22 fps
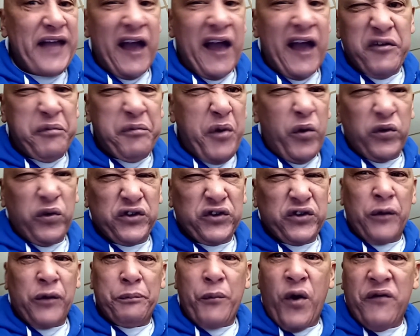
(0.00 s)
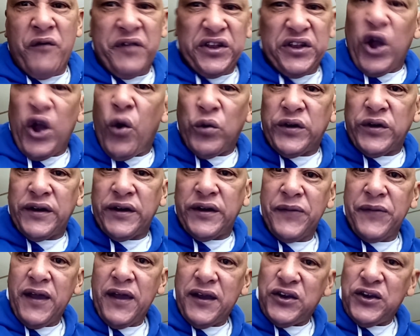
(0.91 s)
Larry Bird was more of a loner.
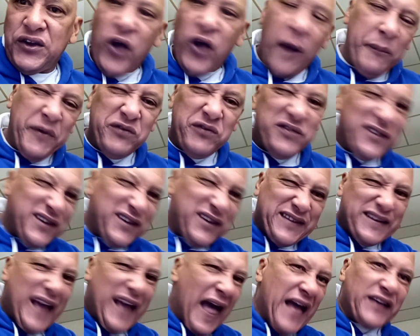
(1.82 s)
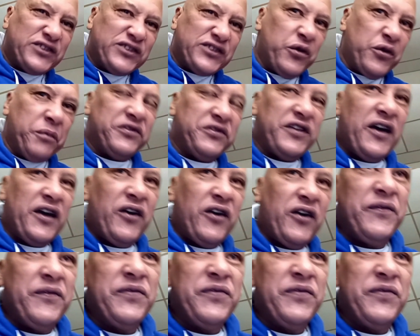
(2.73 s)
Kind of to himself.